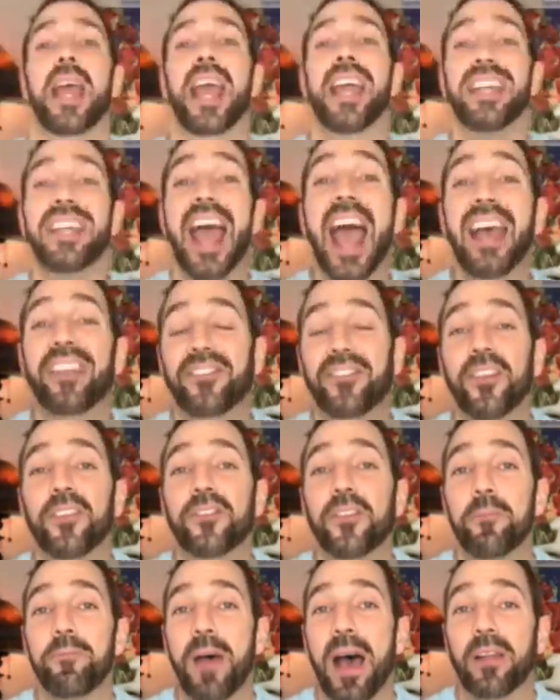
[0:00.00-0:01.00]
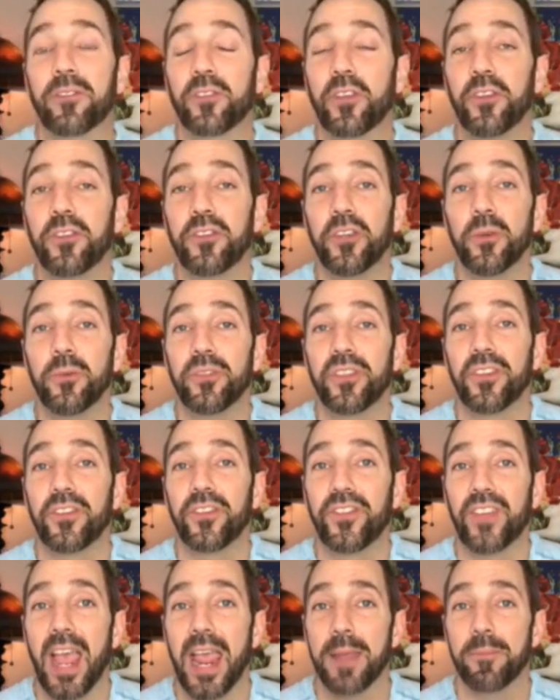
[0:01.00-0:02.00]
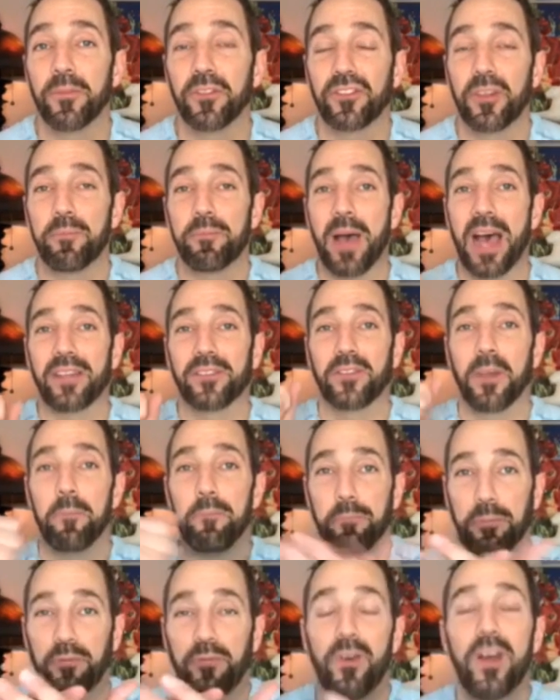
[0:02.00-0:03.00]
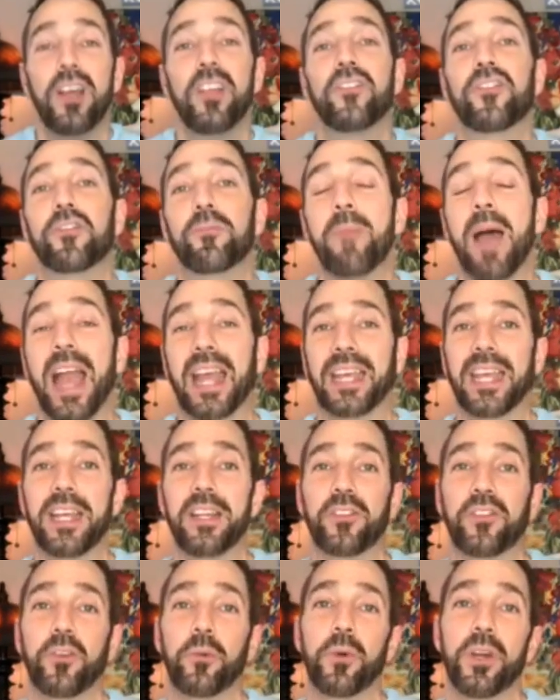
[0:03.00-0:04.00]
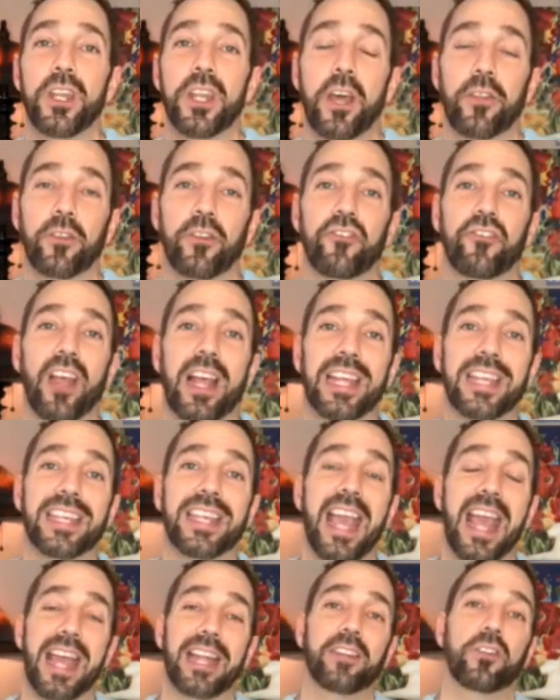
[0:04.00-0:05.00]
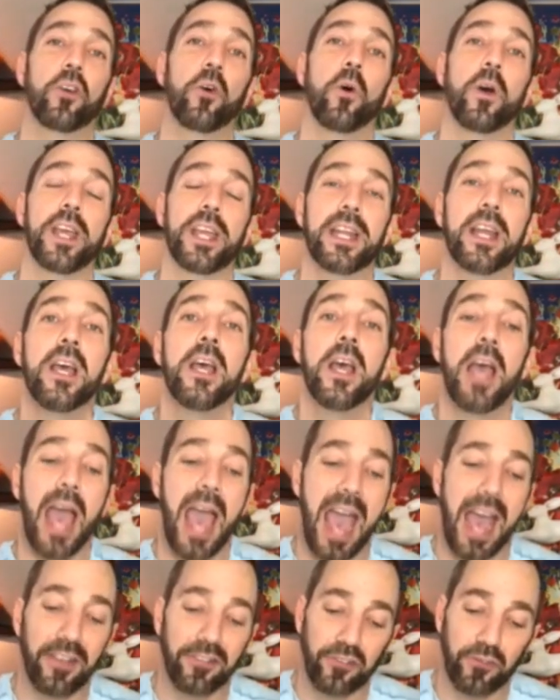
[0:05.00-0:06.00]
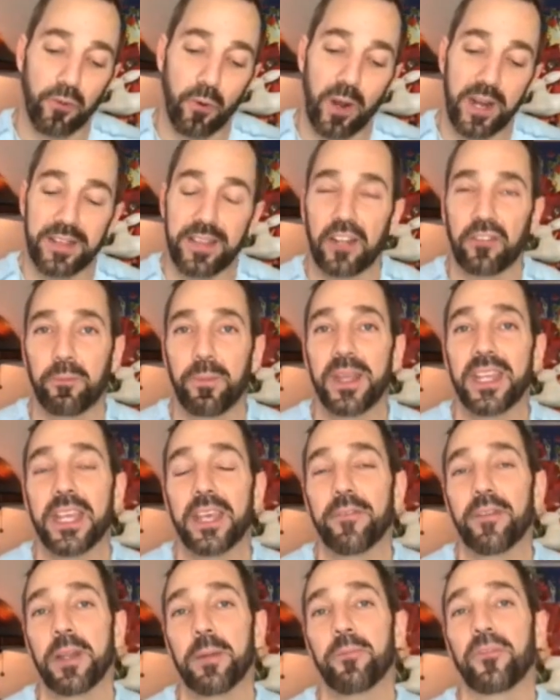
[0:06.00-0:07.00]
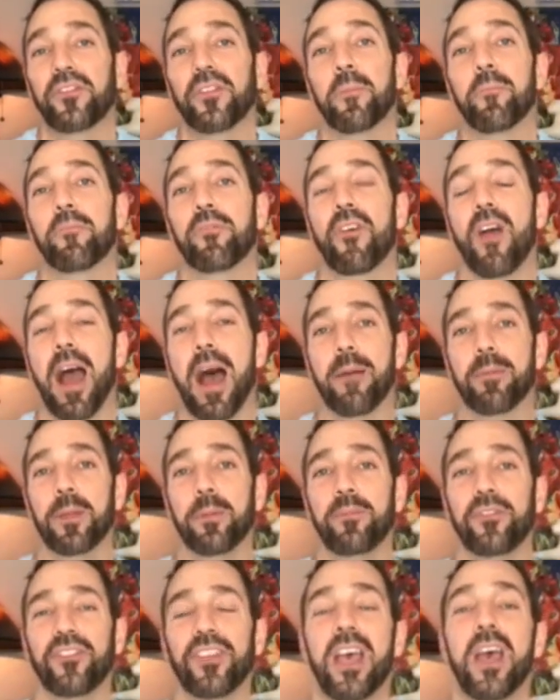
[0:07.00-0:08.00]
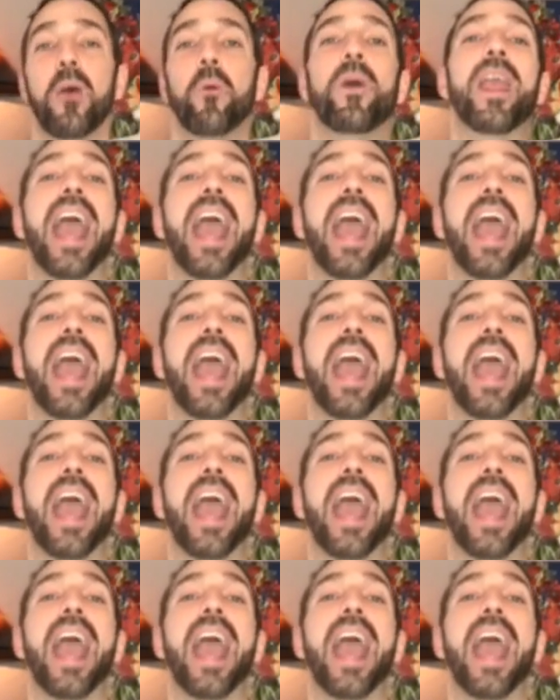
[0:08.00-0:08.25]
And NASA's about to do the same. It's about to smack into another gigantoid asteroid that's been giving him some problems.